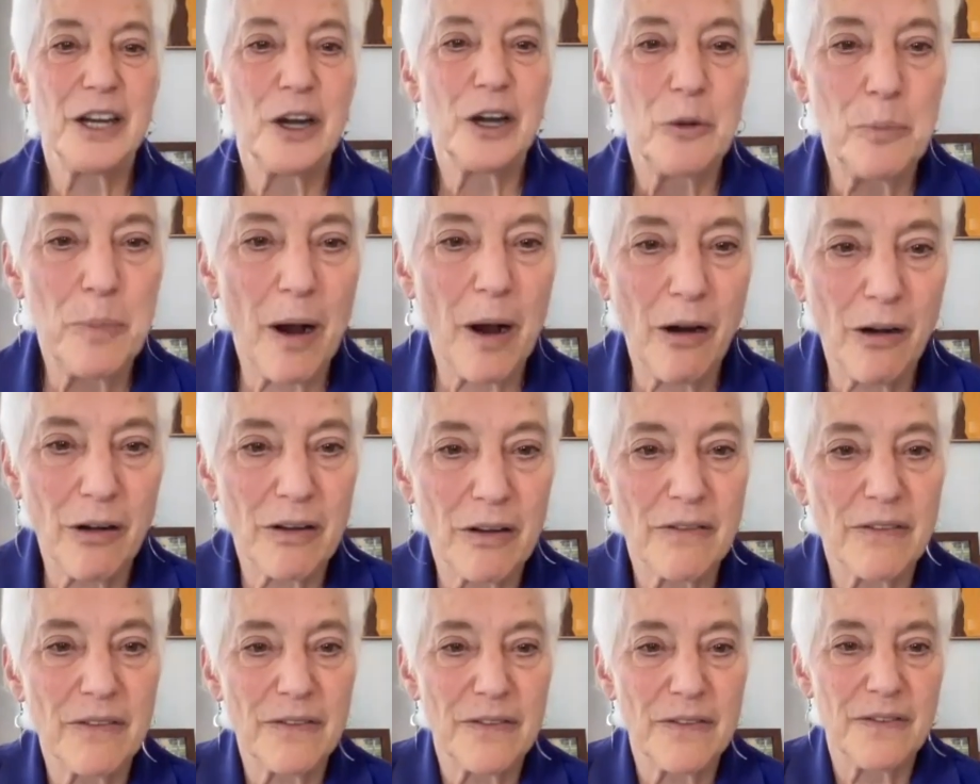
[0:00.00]
part
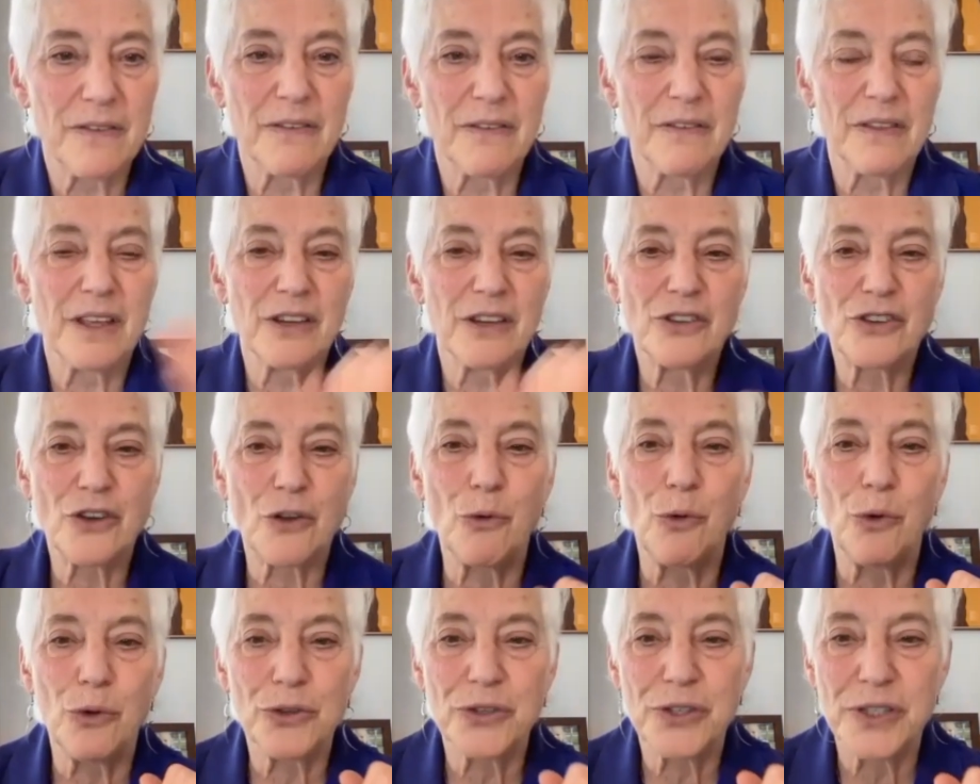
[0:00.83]
of the
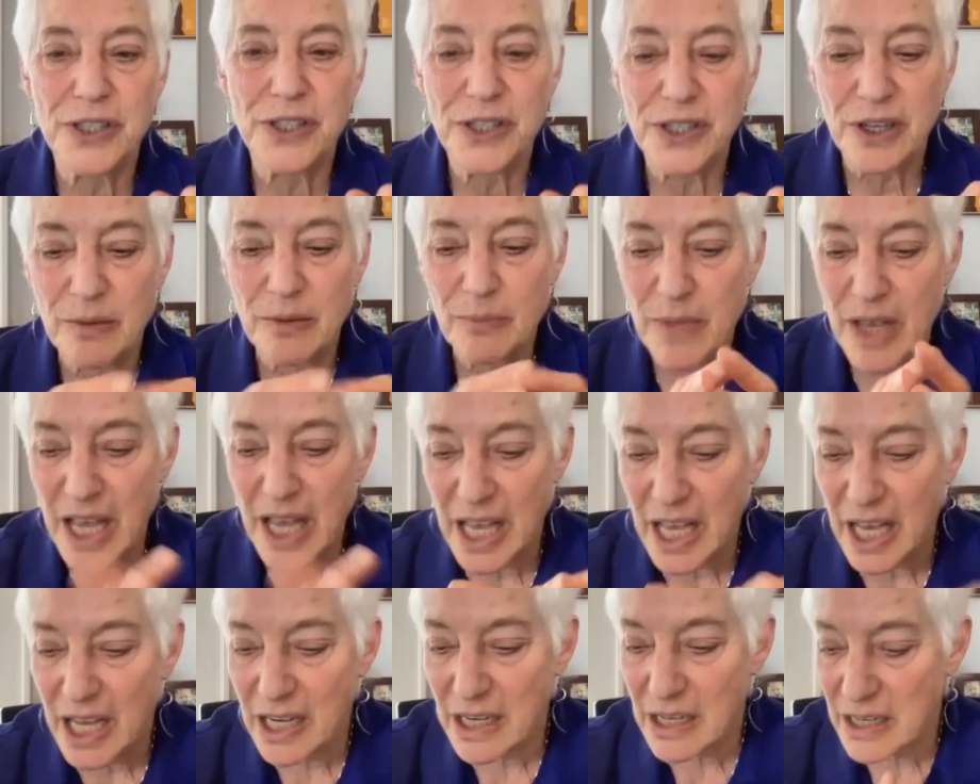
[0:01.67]
school system.
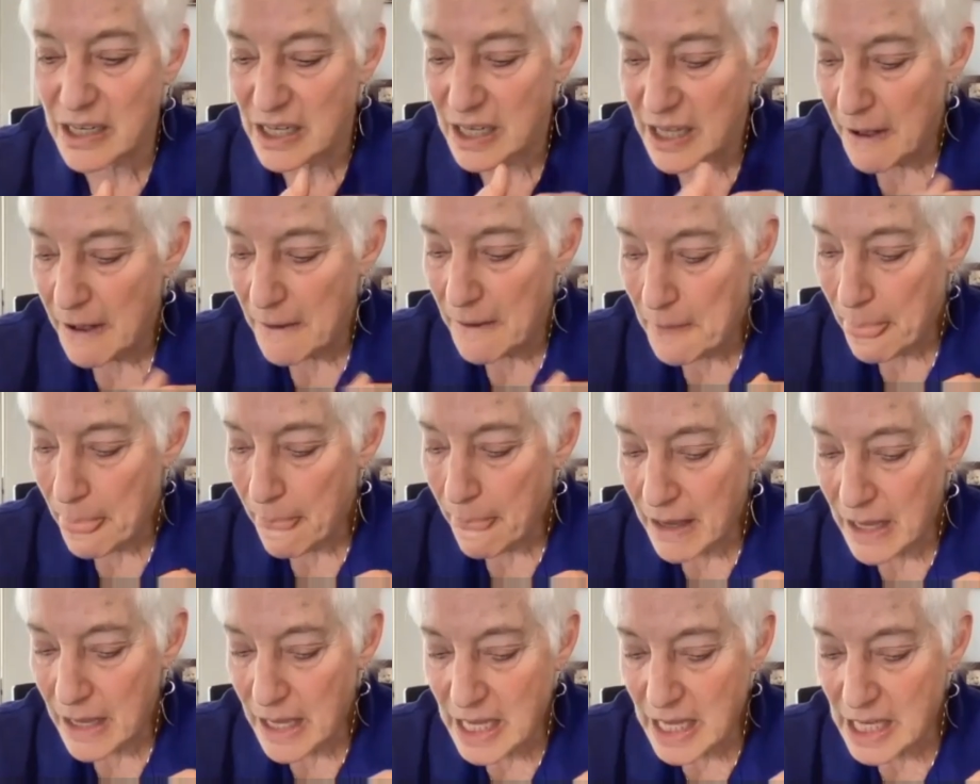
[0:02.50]
And
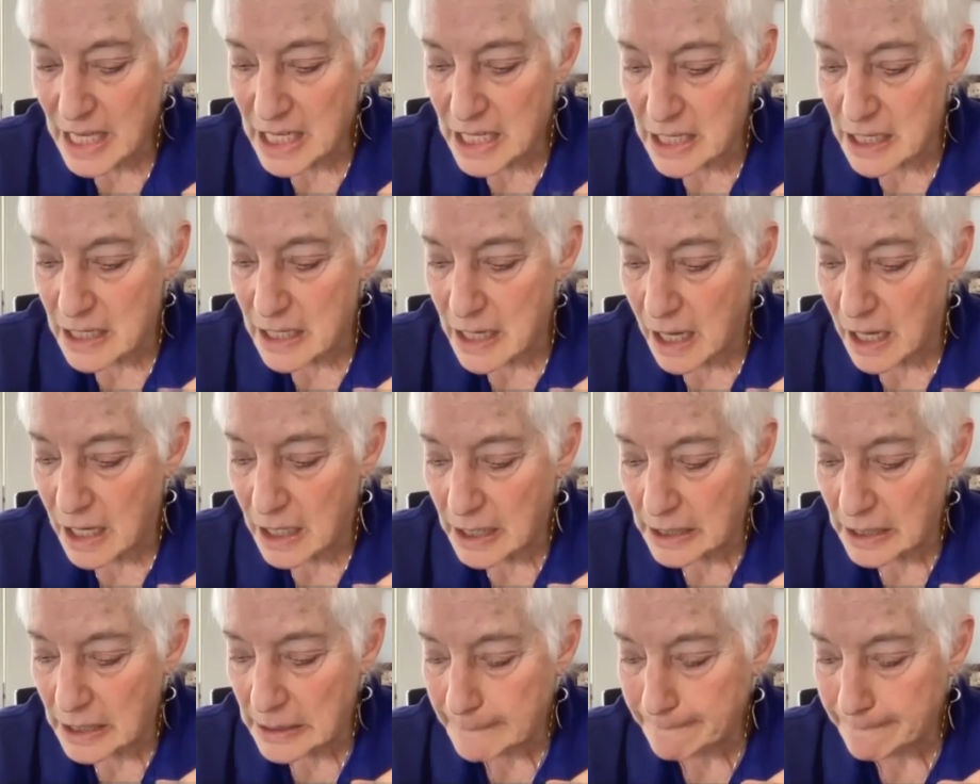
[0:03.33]
it
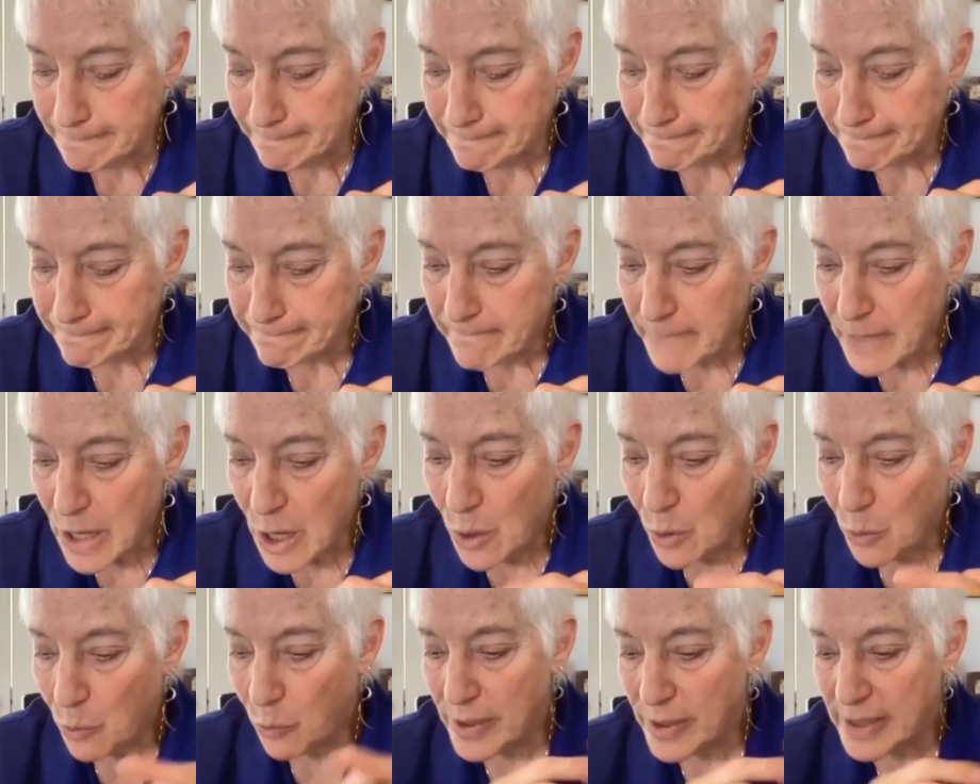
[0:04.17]

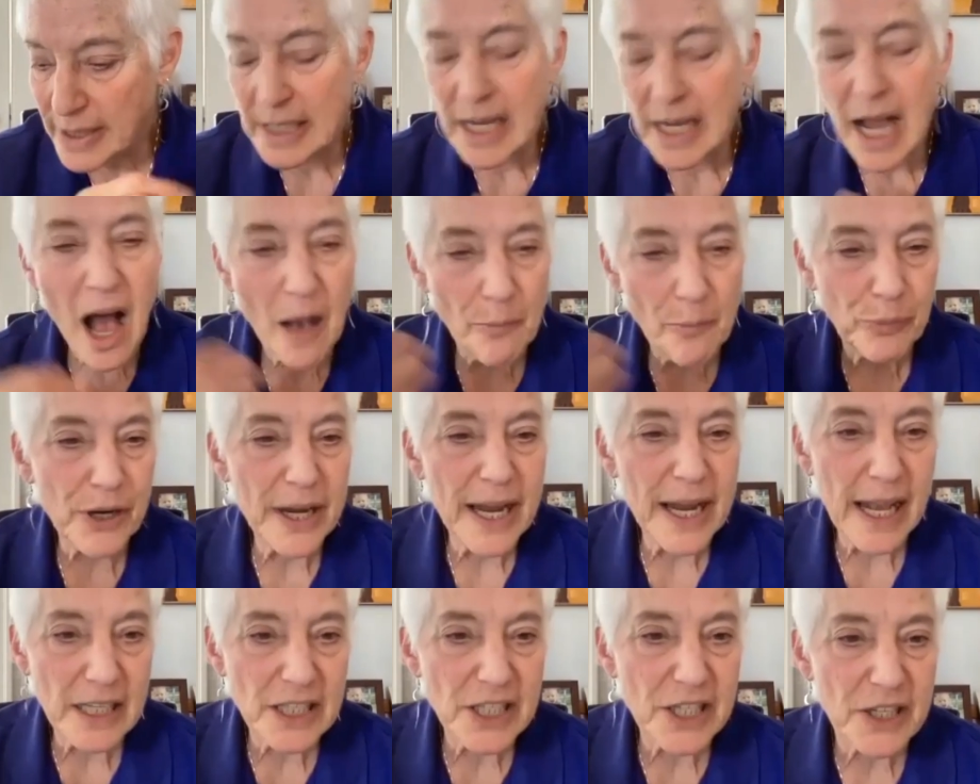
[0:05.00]
was a
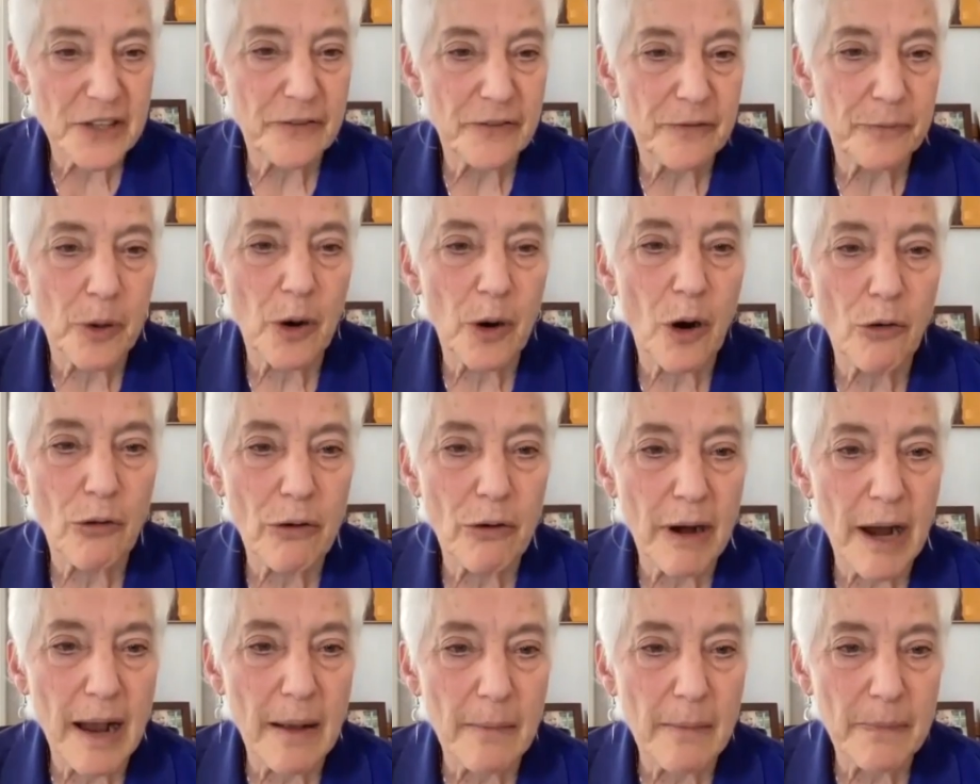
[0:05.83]
comprehensive
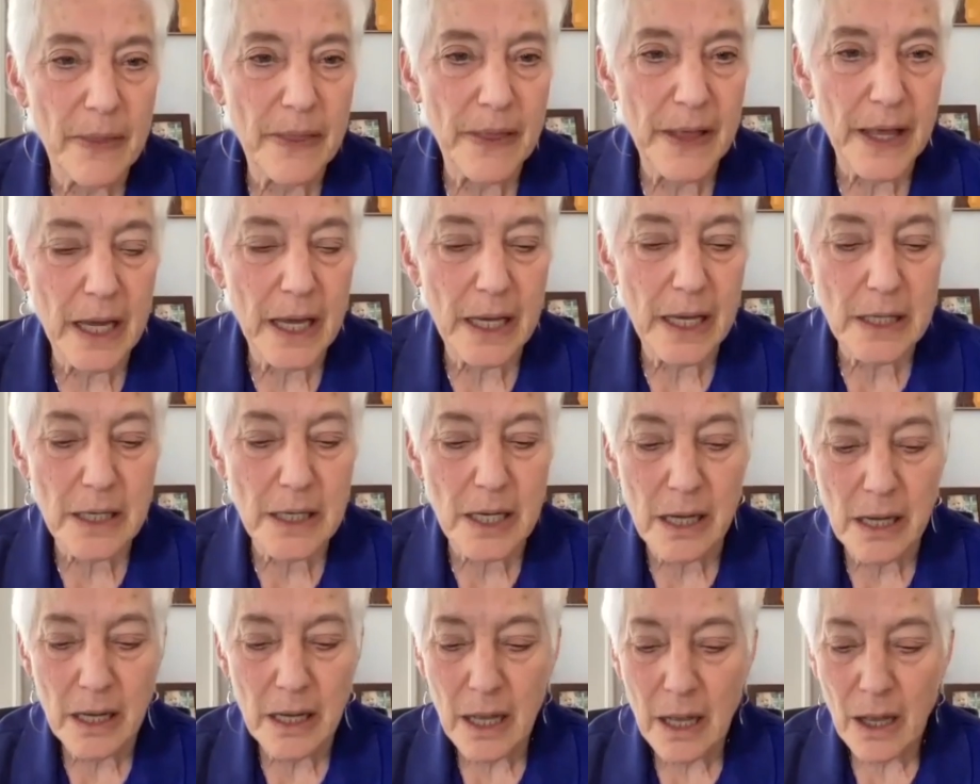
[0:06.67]
program that
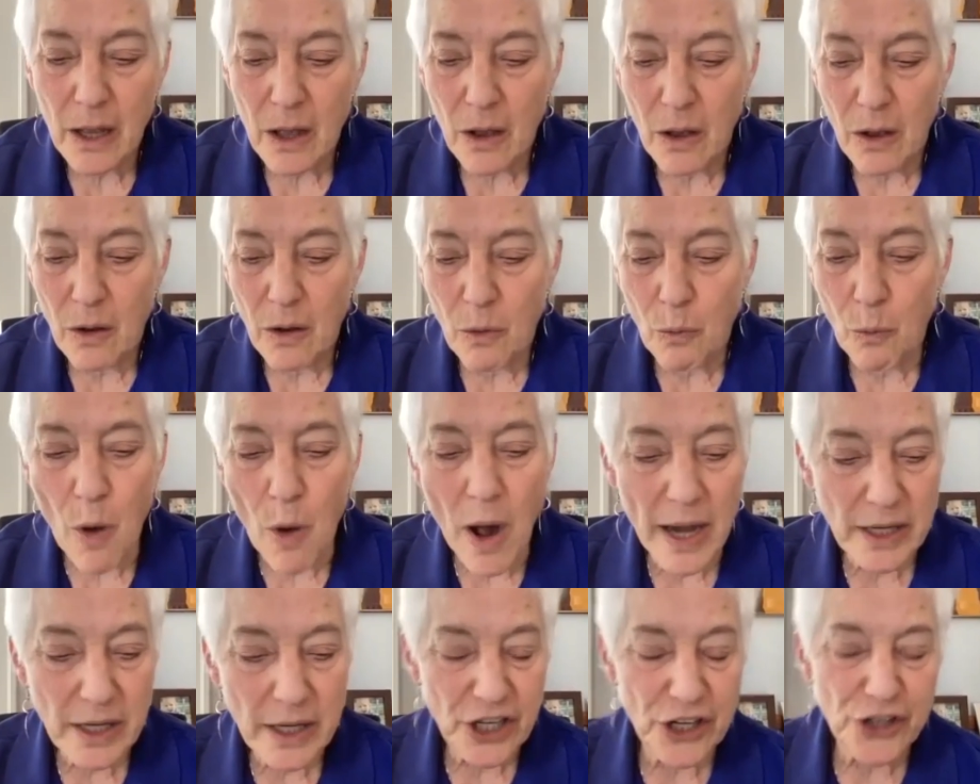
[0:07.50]

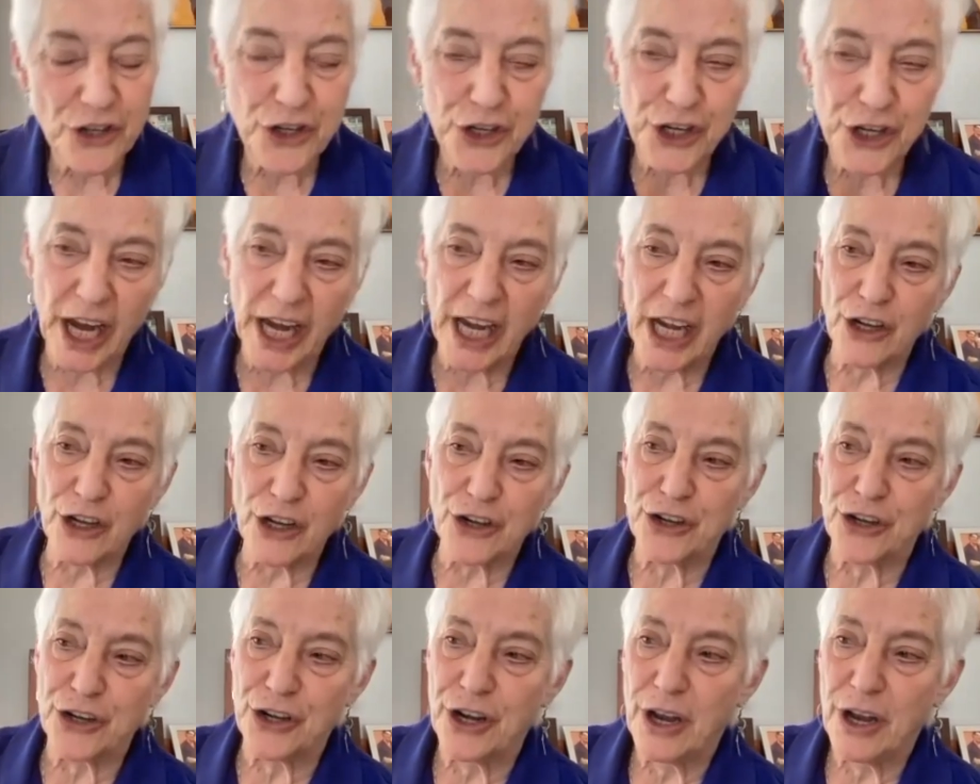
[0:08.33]
wanted to
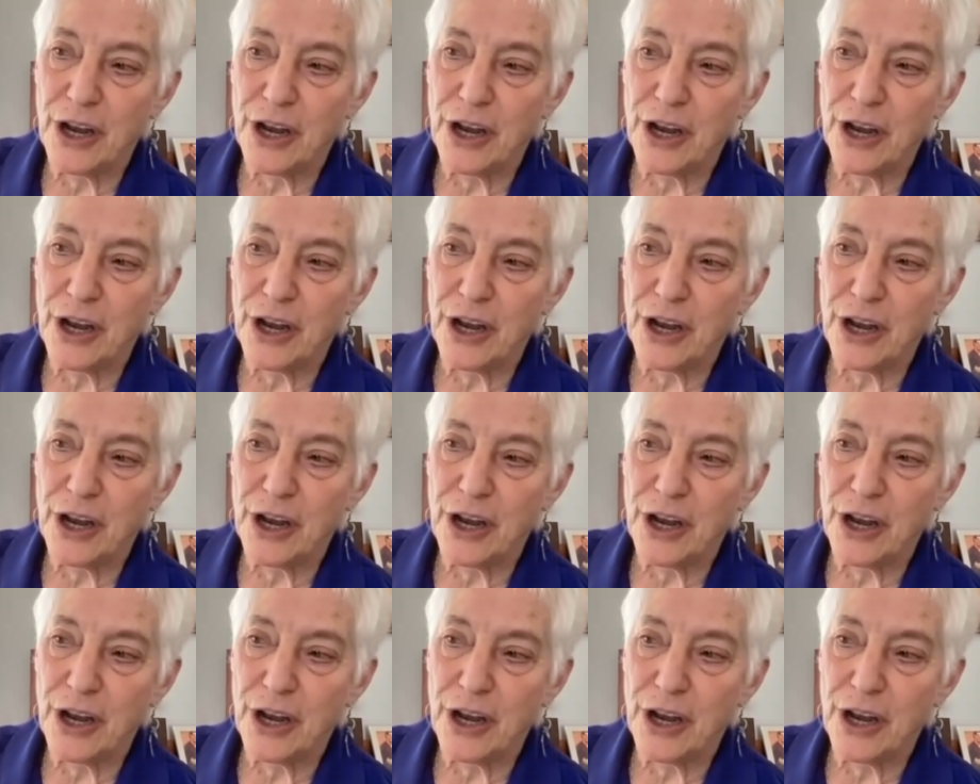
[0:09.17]
change